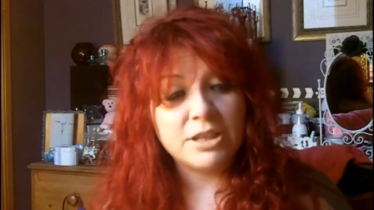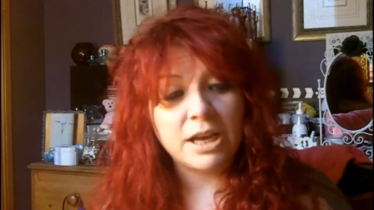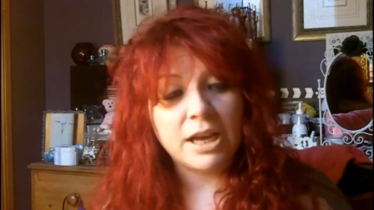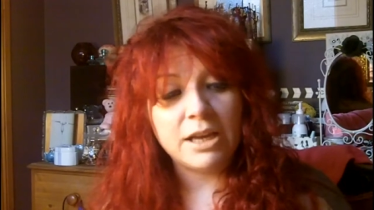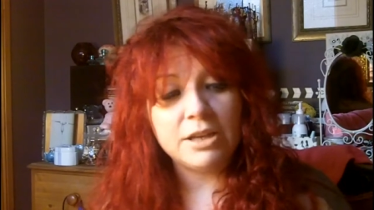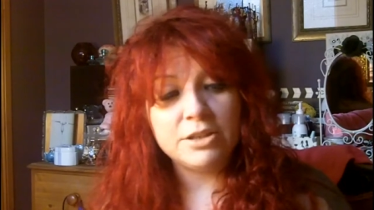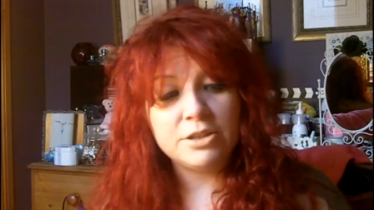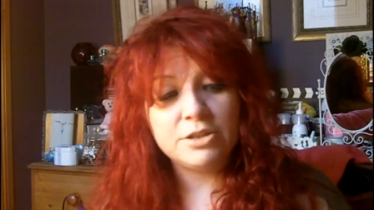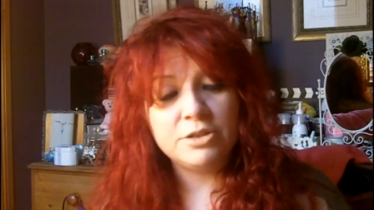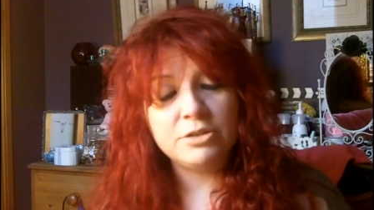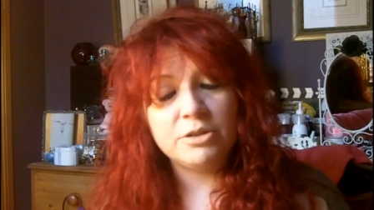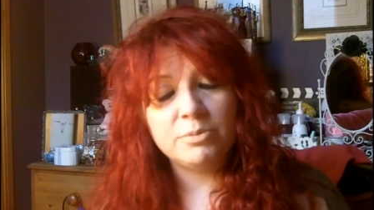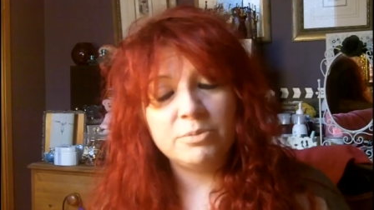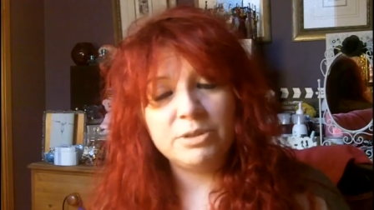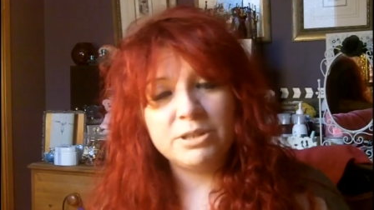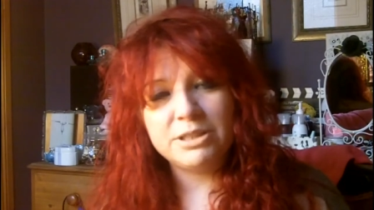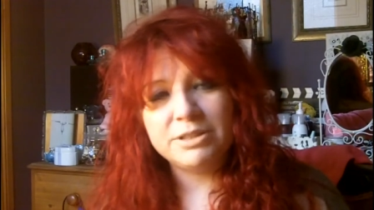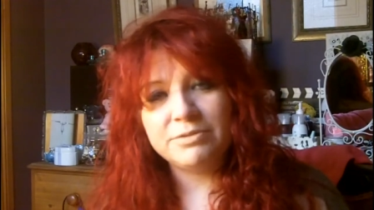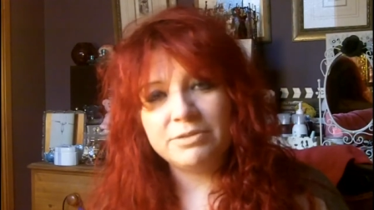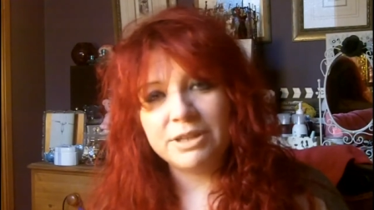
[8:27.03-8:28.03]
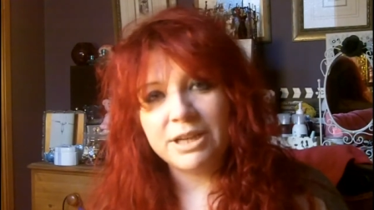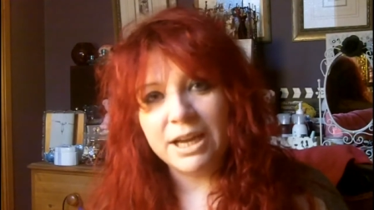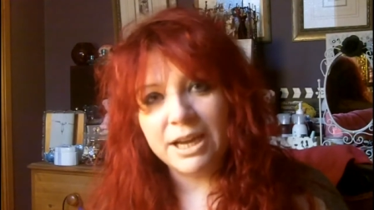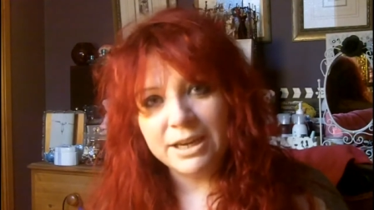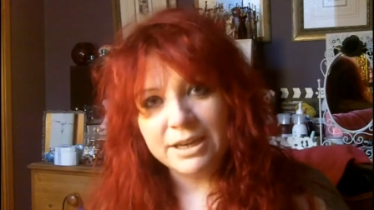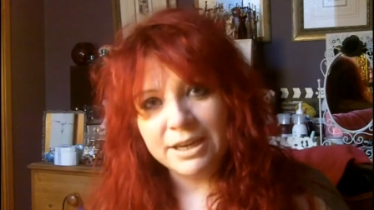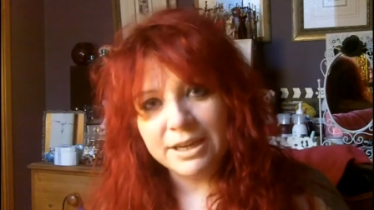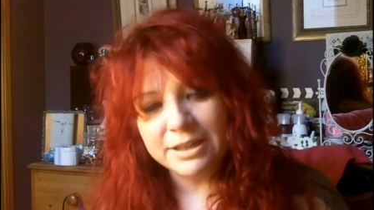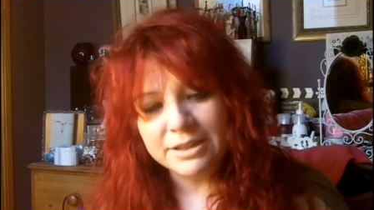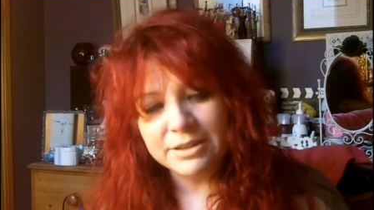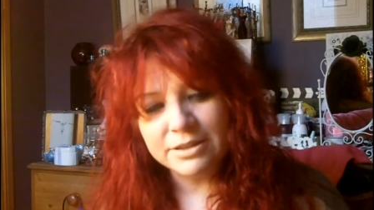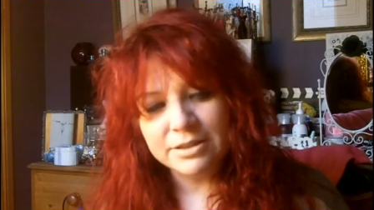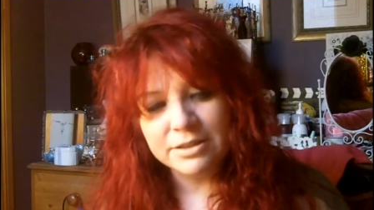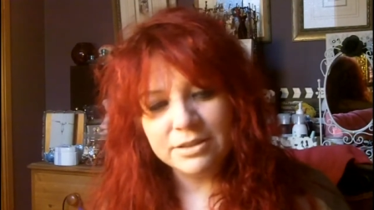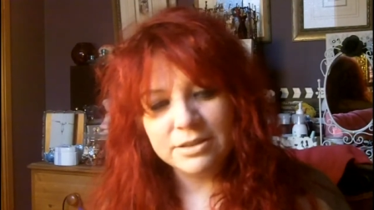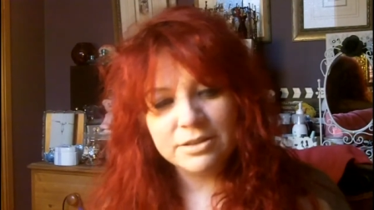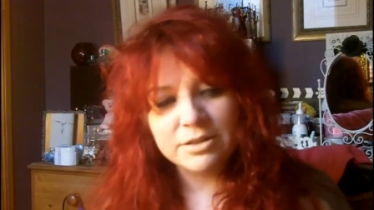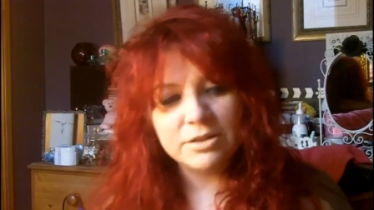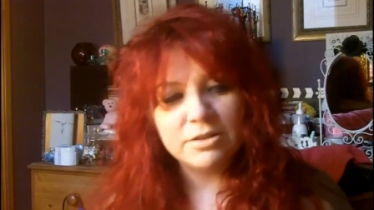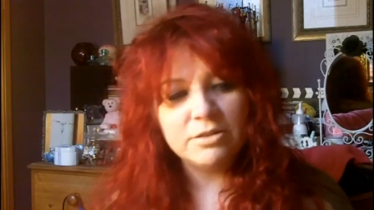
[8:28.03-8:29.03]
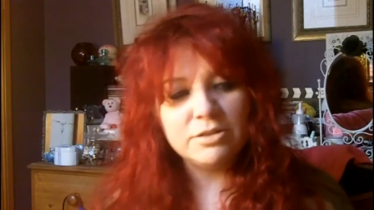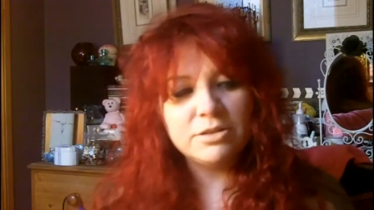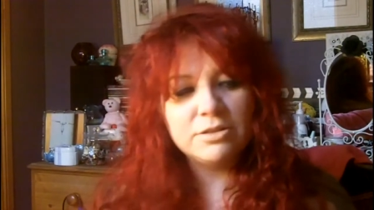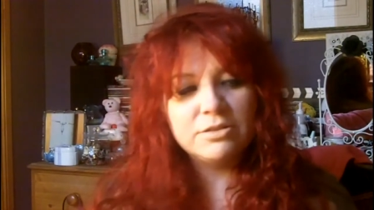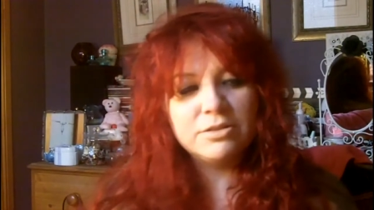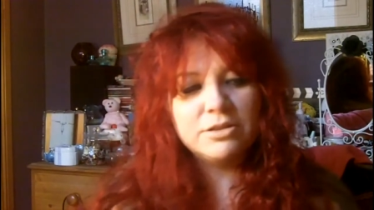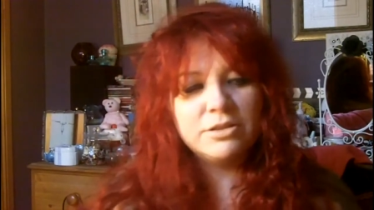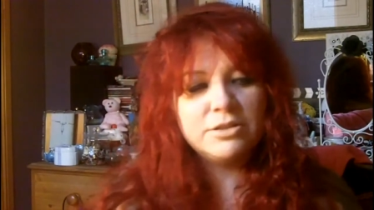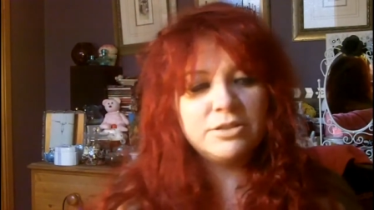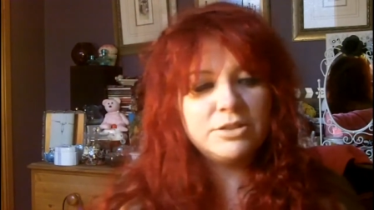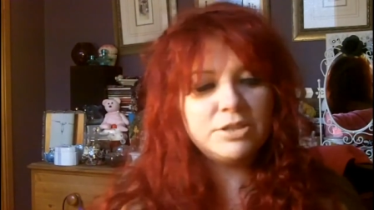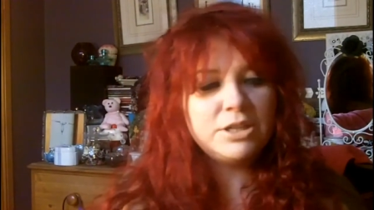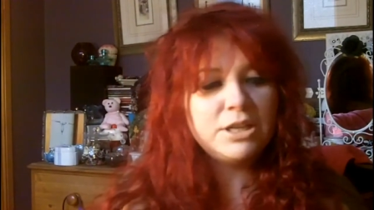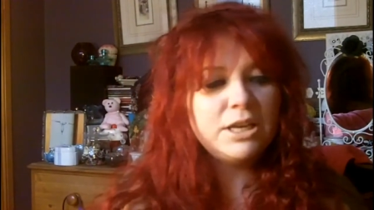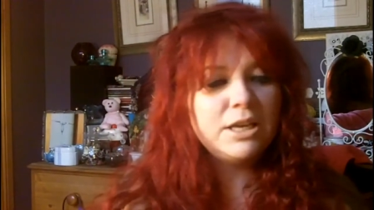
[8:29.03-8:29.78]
and two completely different eyeliner colours, also good.